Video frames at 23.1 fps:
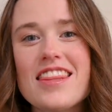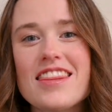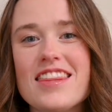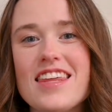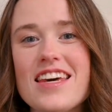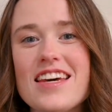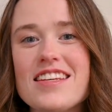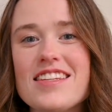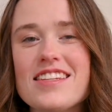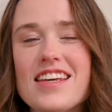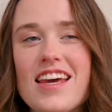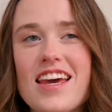
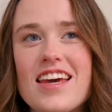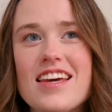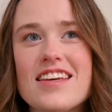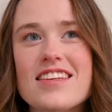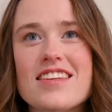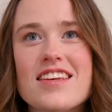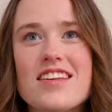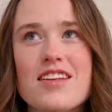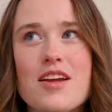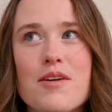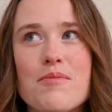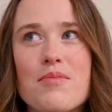This
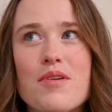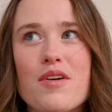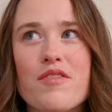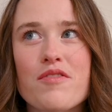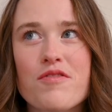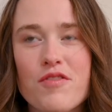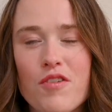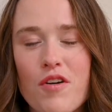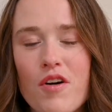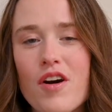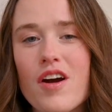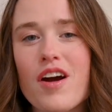is number
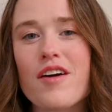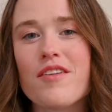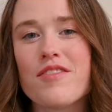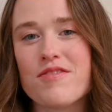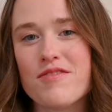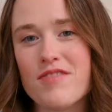4 of